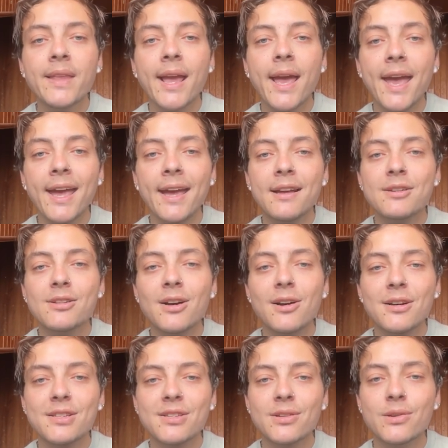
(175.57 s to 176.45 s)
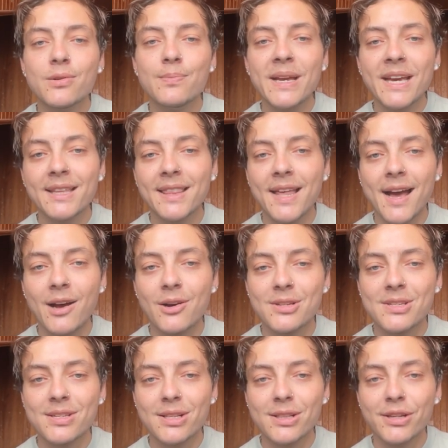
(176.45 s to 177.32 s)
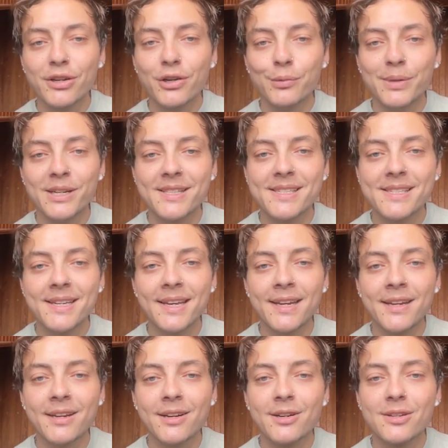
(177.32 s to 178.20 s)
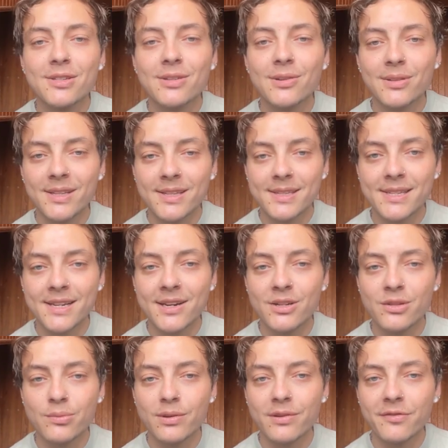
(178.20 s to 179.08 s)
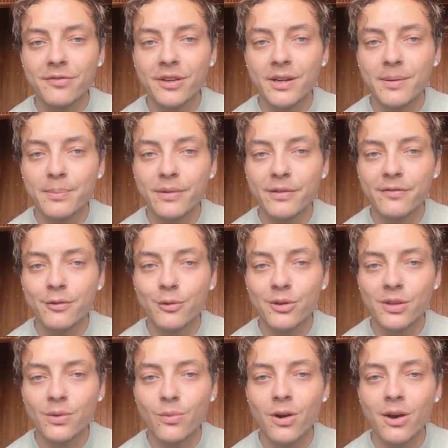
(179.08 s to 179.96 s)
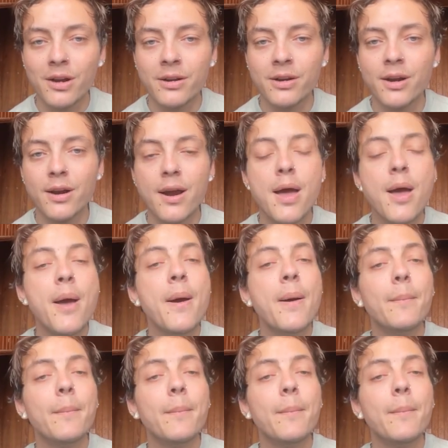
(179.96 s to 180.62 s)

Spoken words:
and also make the house a little bit skinnier so the stairs would fit before the water.